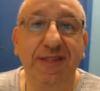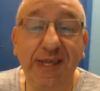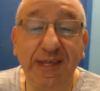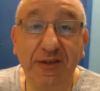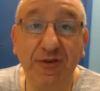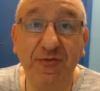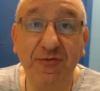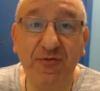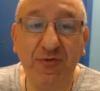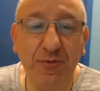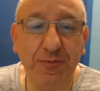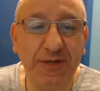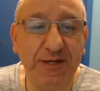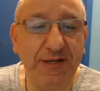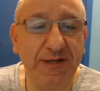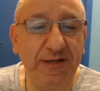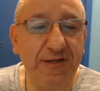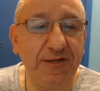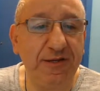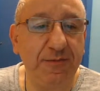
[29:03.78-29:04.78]
thank you for
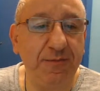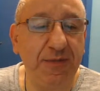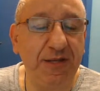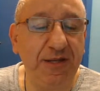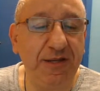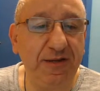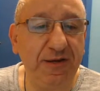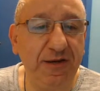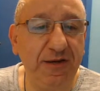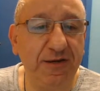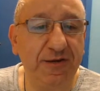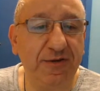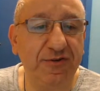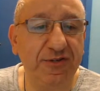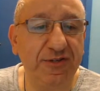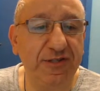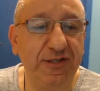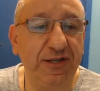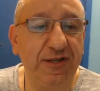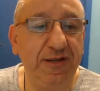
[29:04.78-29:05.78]
being being here,
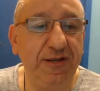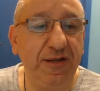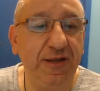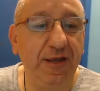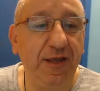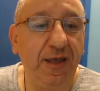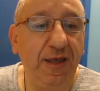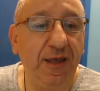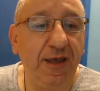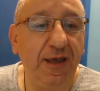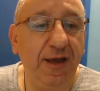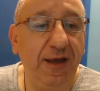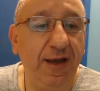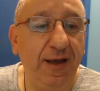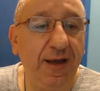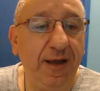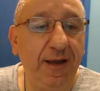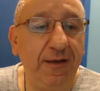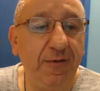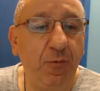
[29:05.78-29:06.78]
Christine.
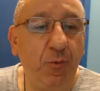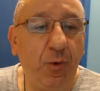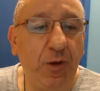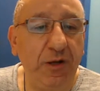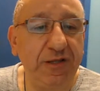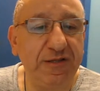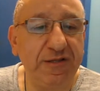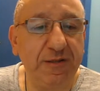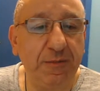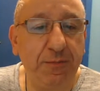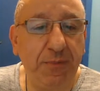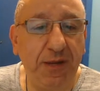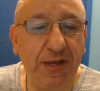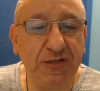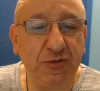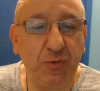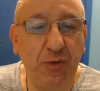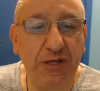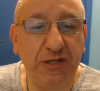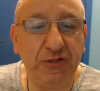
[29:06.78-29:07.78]
Uh, what is the
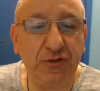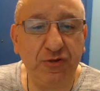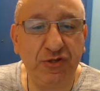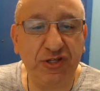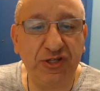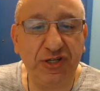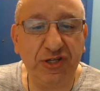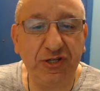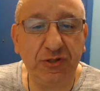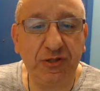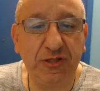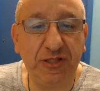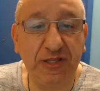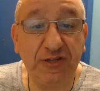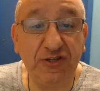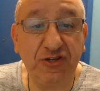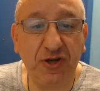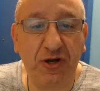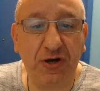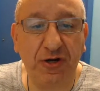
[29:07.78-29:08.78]
best way to
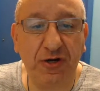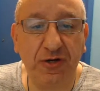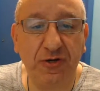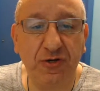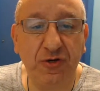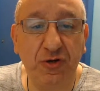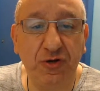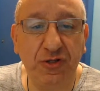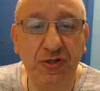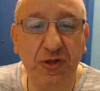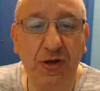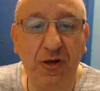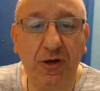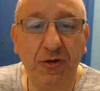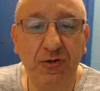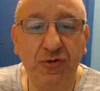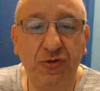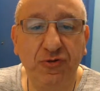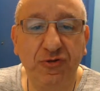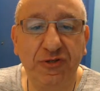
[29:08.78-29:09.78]
teach our your
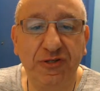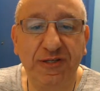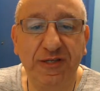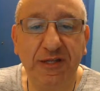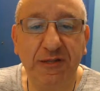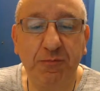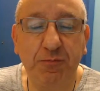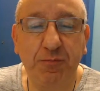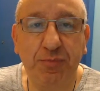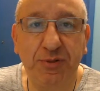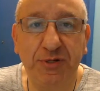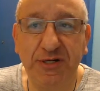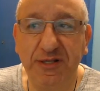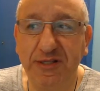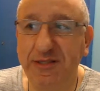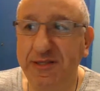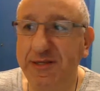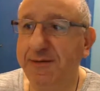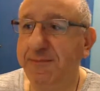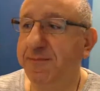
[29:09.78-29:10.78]
dog to sit
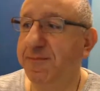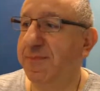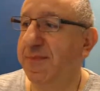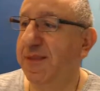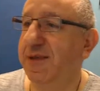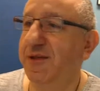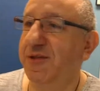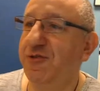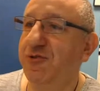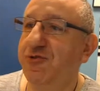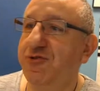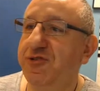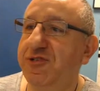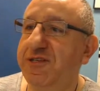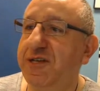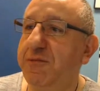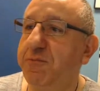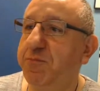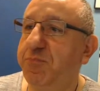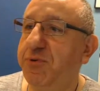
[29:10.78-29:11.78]
pretty? To
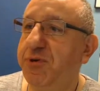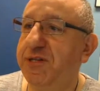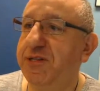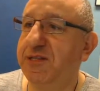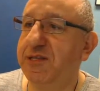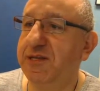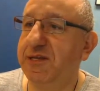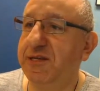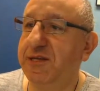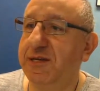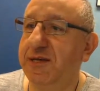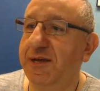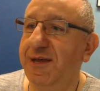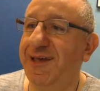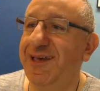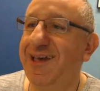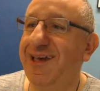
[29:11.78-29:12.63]
sit pretty,